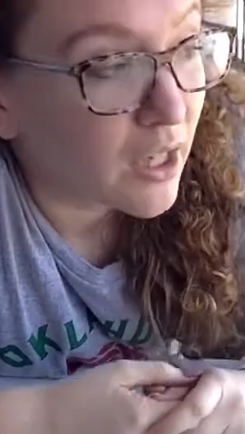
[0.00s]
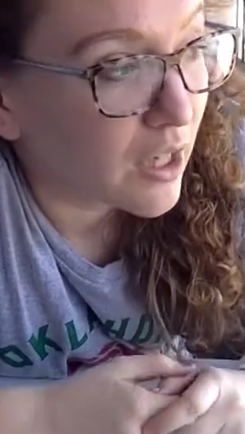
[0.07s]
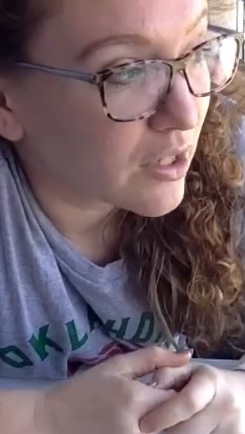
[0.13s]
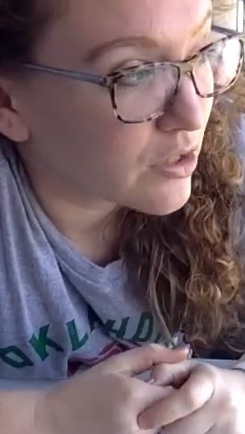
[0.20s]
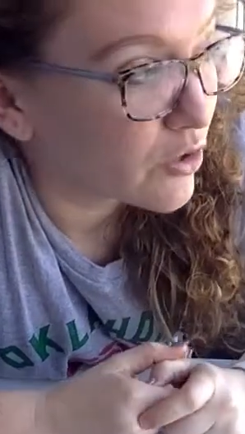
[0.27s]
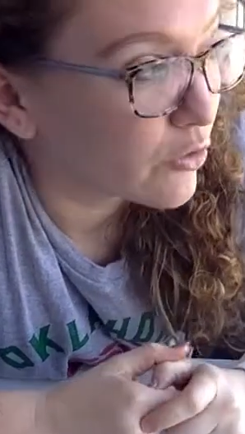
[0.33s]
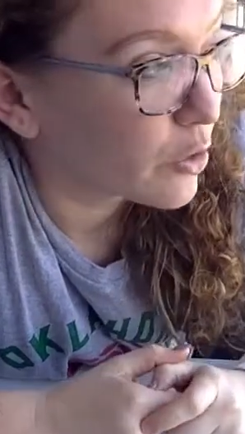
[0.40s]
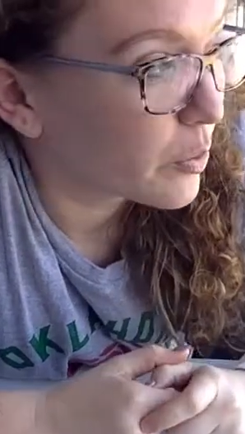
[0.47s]
And
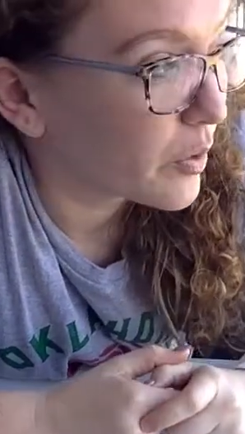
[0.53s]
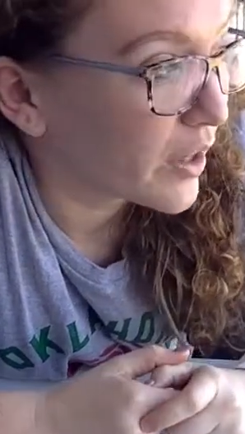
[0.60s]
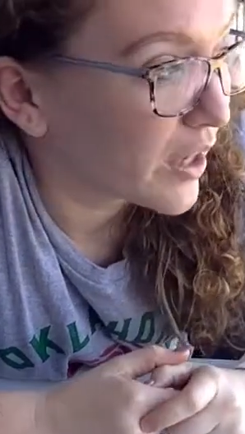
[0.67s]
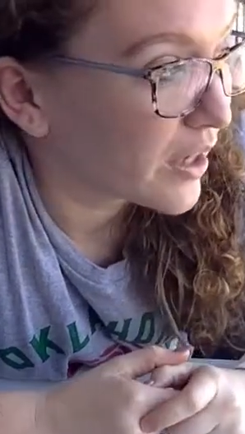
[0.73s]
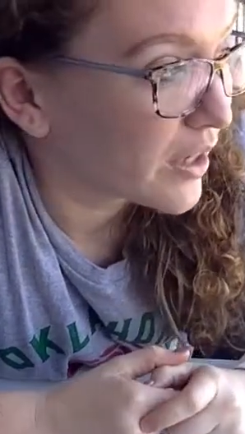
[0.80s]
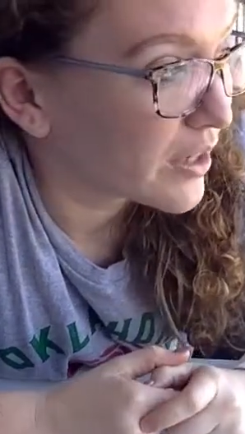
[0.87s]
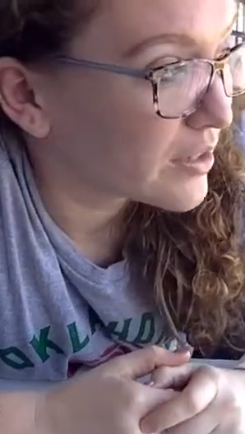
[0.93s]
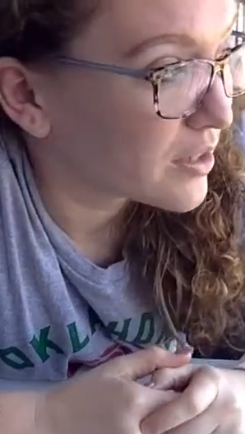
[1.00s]
so if we're
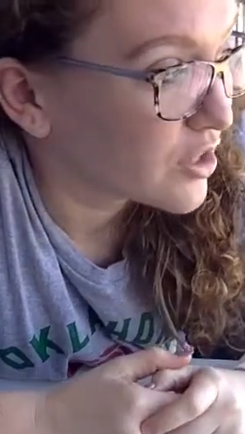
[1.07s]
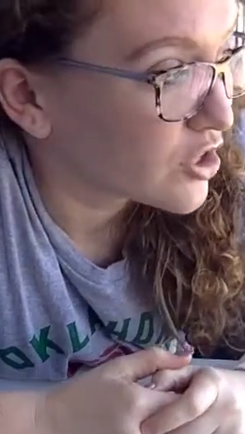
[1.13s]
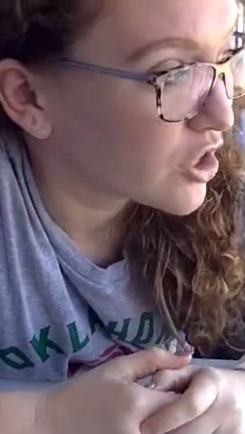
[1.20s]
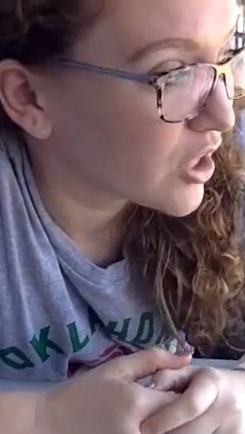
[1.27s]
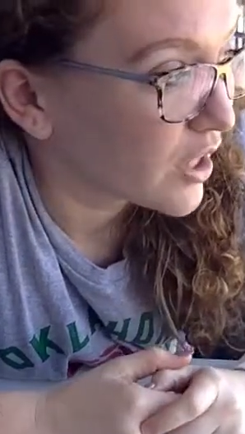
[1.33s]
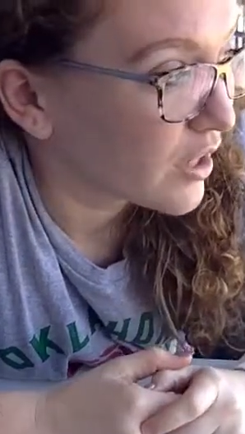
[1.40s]
playing addition,